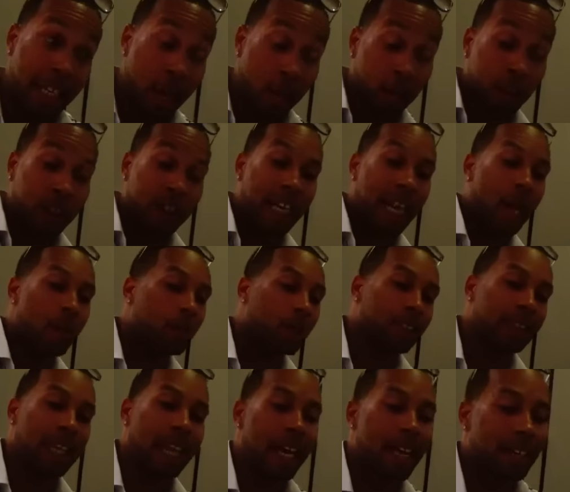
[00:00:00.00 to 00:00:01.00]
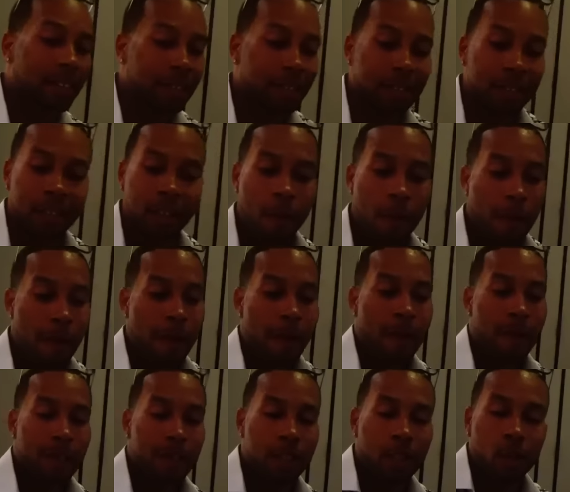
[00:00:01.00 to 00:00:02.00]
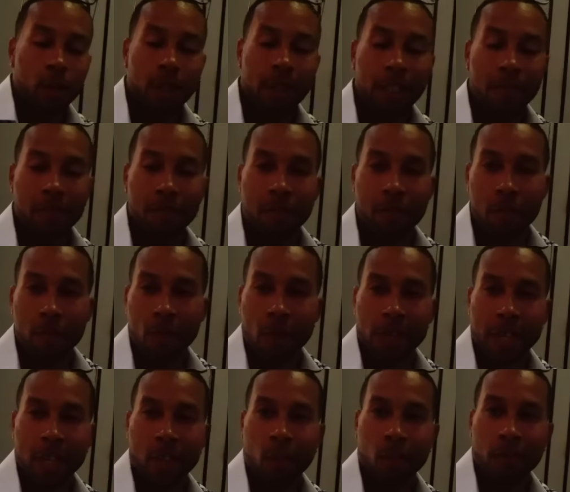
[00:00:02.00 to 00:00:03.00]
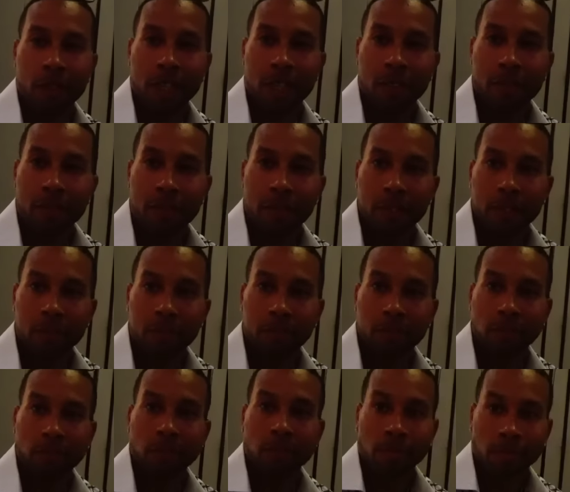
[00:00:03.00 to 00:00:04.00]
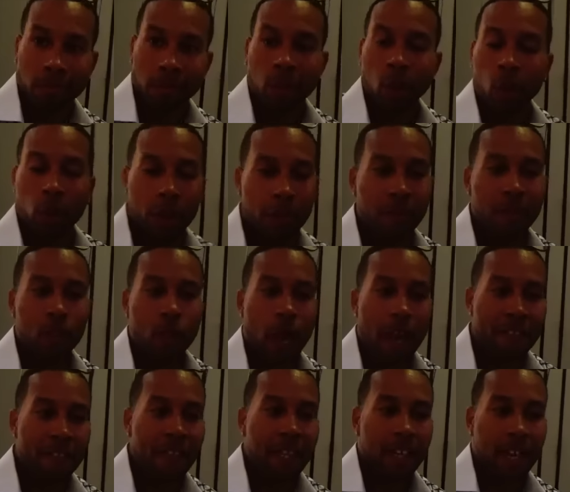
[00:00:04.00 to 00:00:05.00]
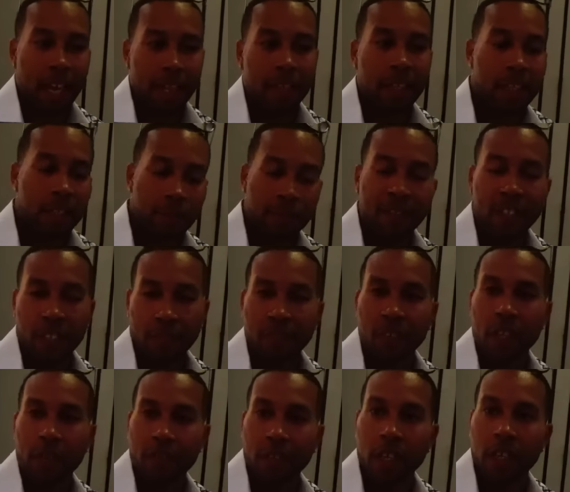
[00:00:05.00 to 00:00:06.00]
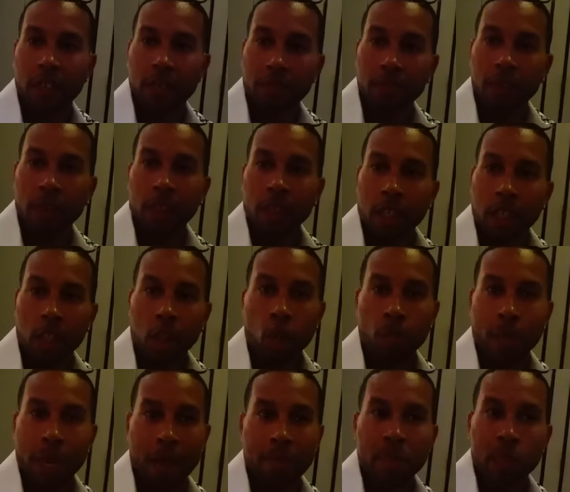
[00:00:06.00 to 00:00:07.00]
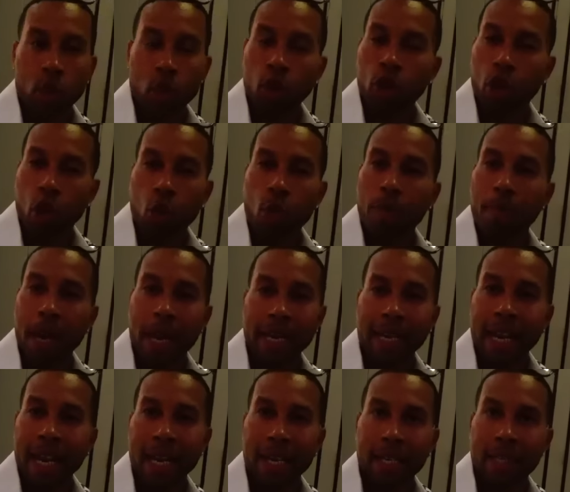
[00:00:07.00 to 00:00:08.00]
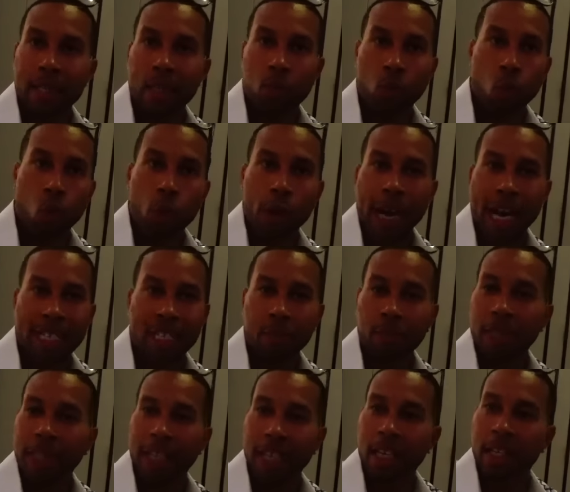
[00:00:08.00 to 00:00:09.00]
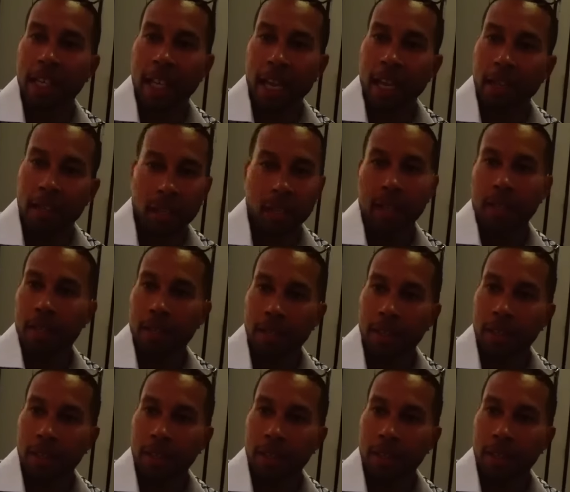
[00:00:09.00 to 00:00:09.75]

that with Chad, but Chad is totally different from Sergey Kovalev. Right. Totally different. So I think I think it's a fifty fifty fight. You know, but I'm still going to go with my guy because Ward hasn't been hit yet neither.